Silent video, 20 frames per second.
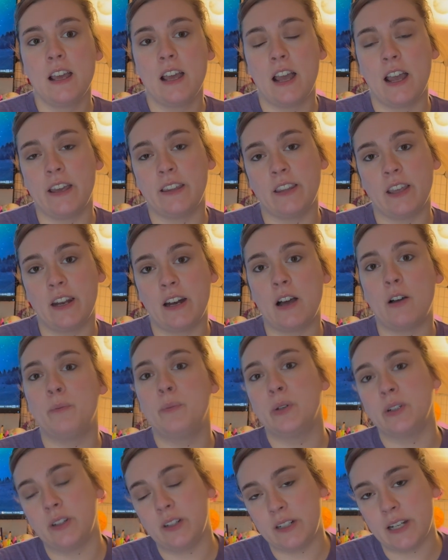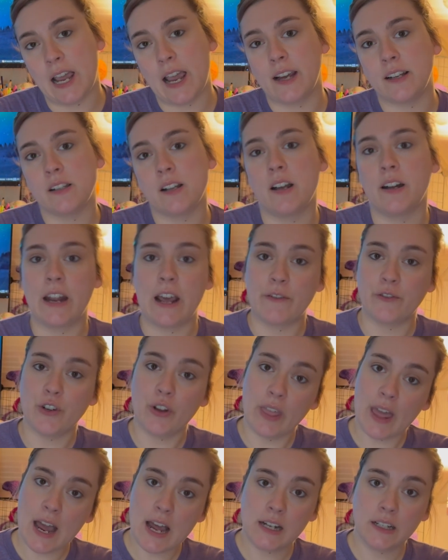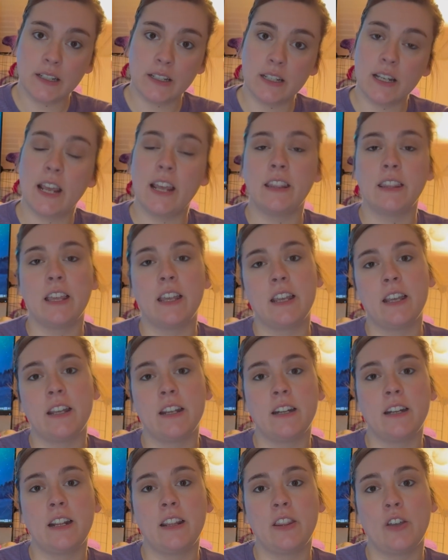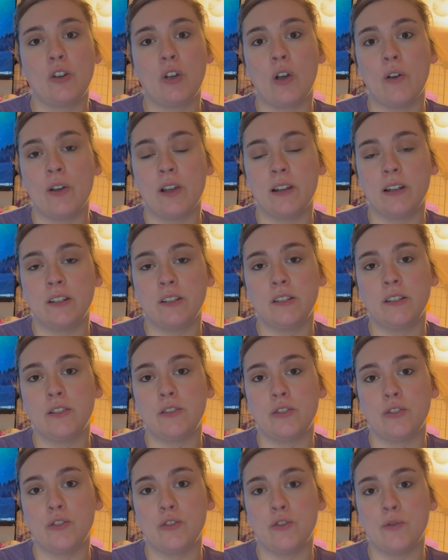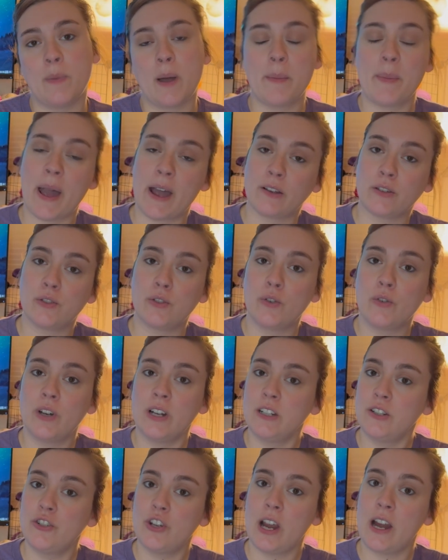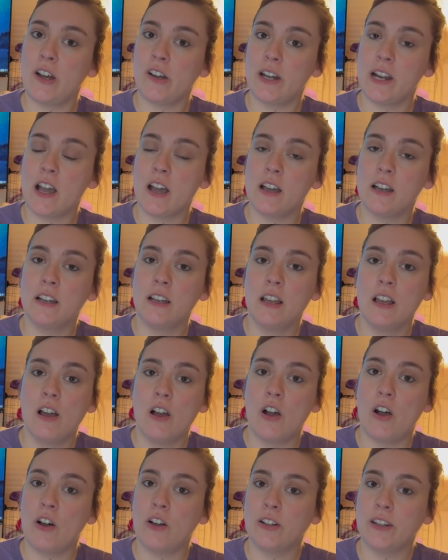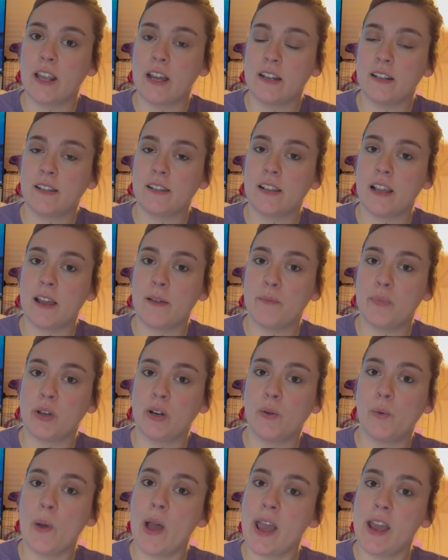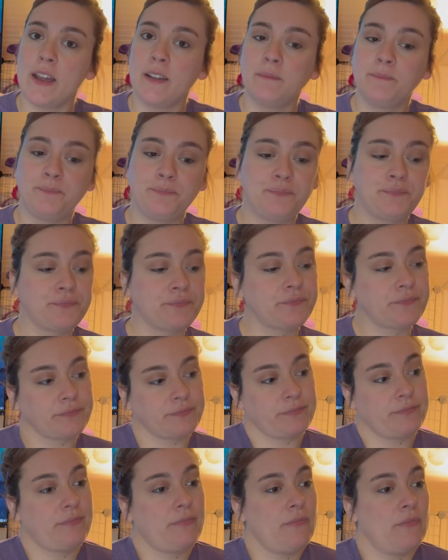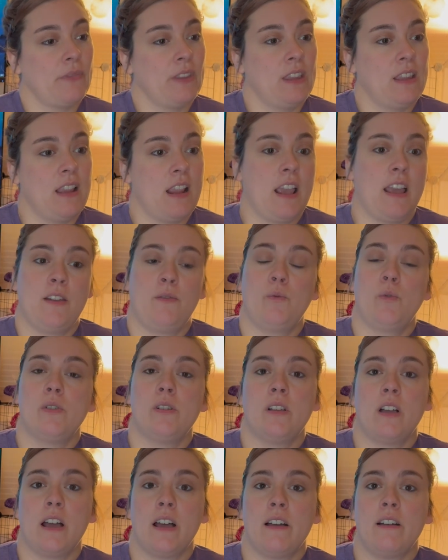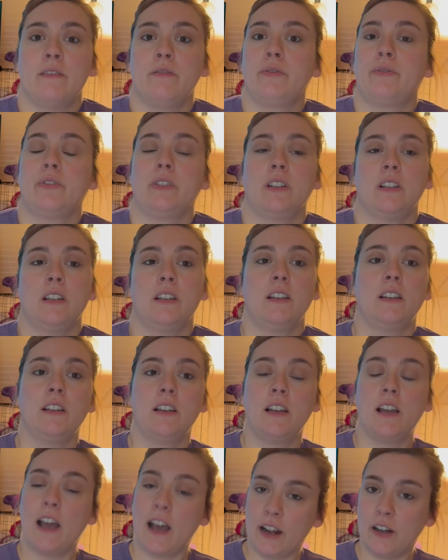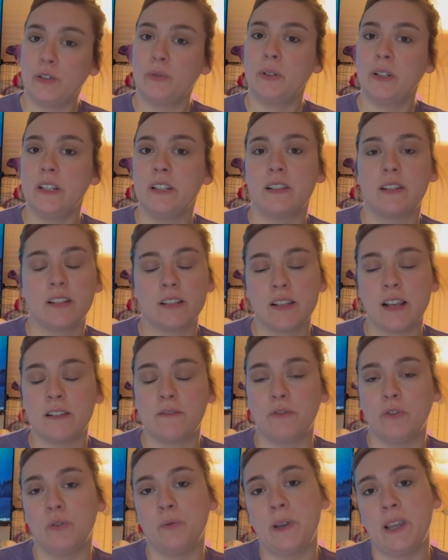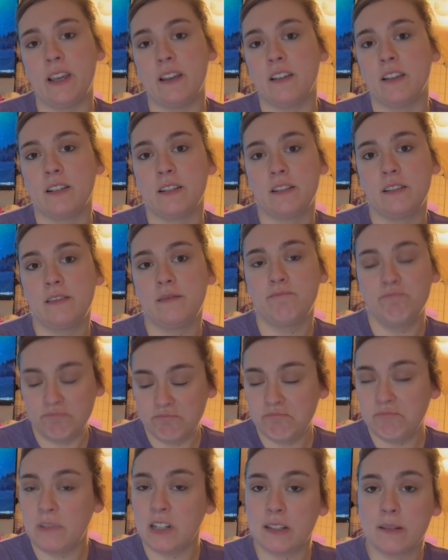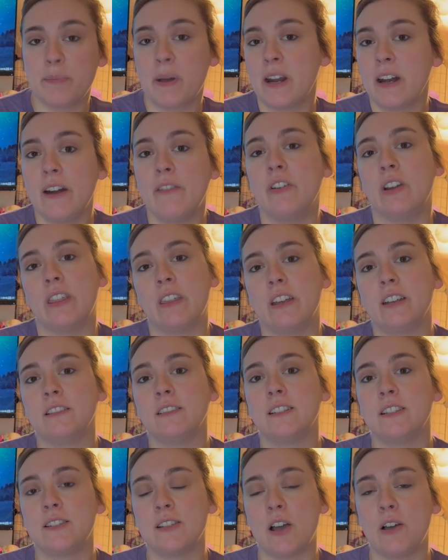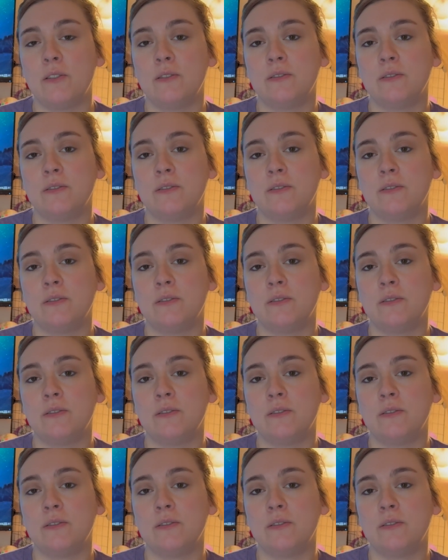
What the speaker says: and then I'll put the tags on after that, and then they'll go into my back storage area all nice and put away, and we'll have had a really successful week despite everything. So